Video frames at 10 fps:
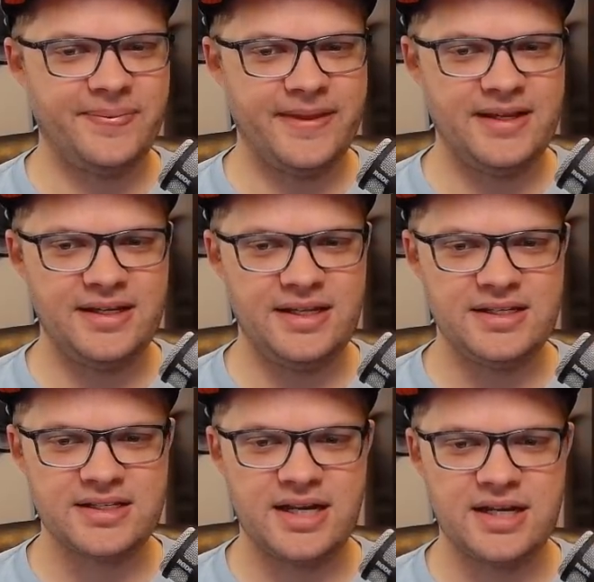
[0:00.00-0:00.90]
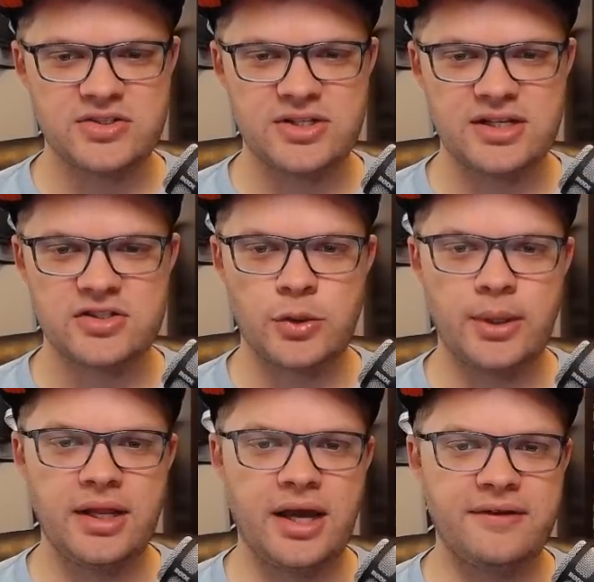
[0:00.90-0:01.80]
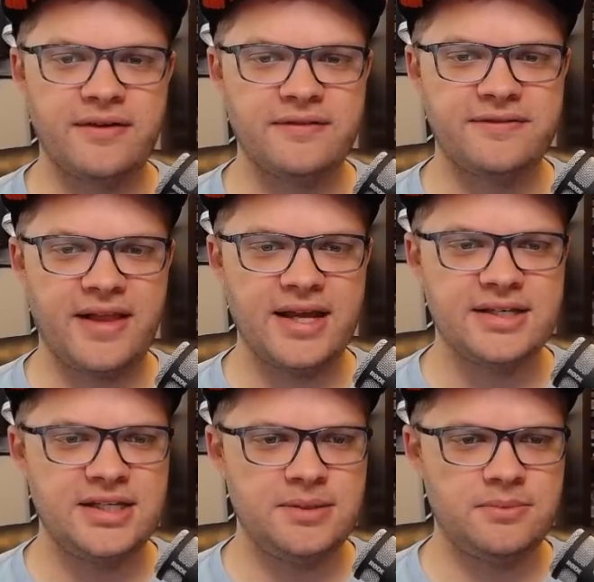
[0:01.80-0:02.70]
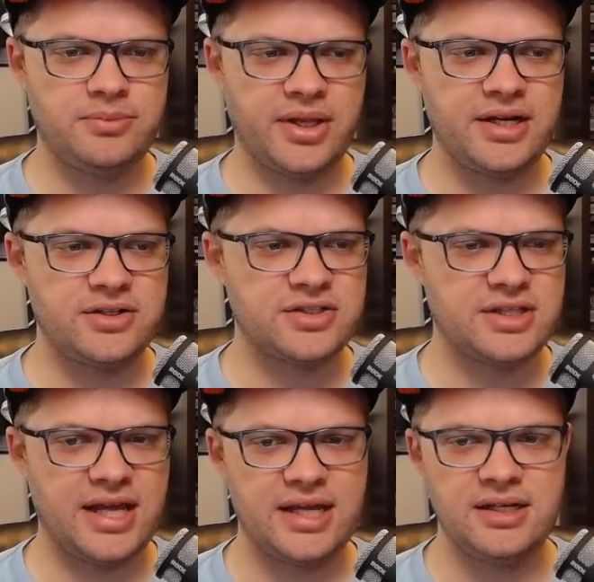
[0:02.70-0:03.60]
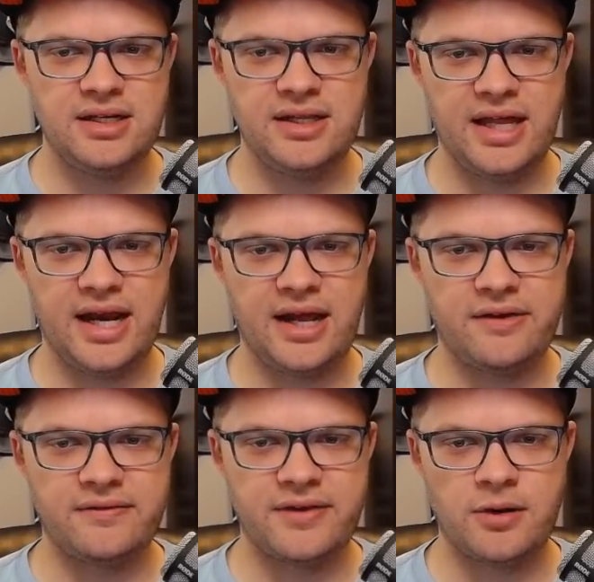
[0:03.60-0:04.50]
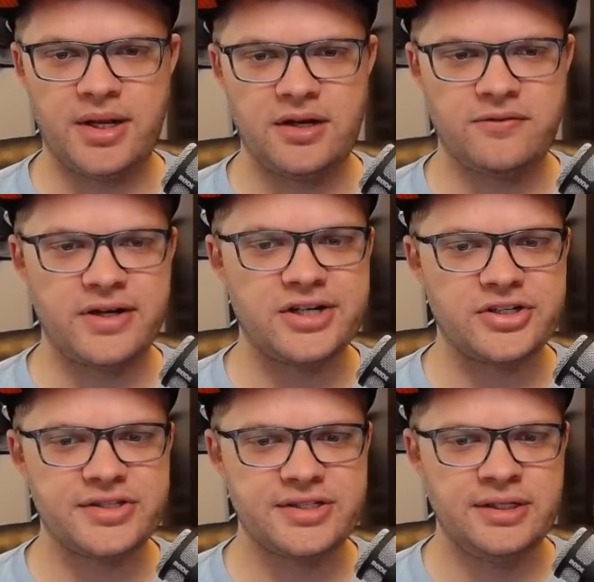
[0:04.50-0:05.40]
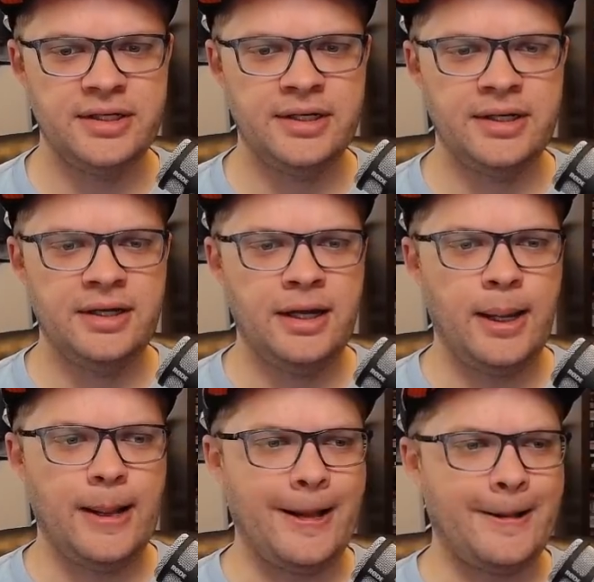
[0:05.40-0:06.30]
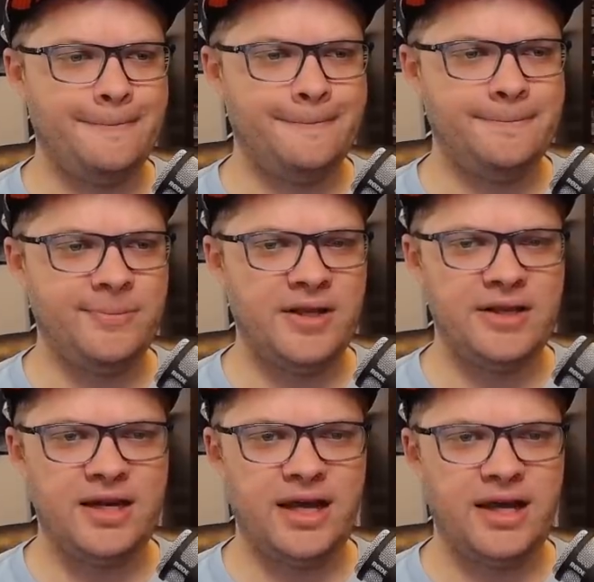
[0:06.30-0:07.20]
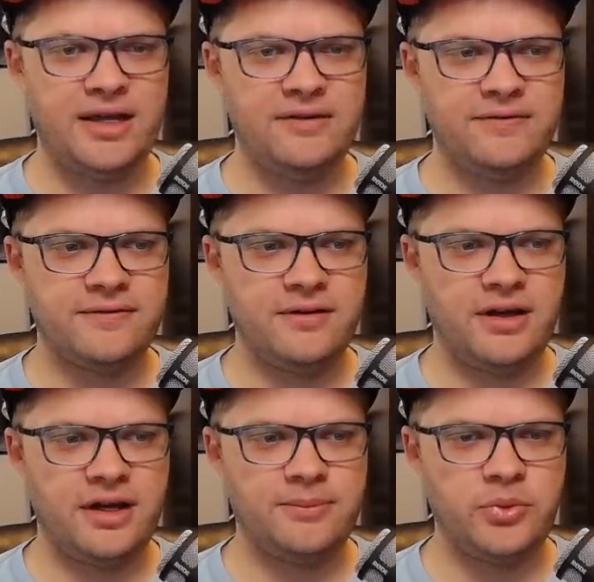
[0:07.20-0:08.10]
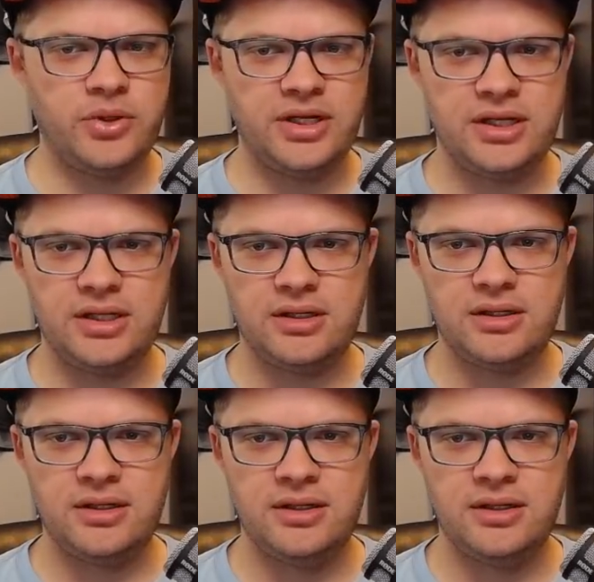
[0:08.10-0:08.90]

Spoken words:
in this kind of exercise. So yeah, I've flagged team players that are pending free agents. And then I've put in,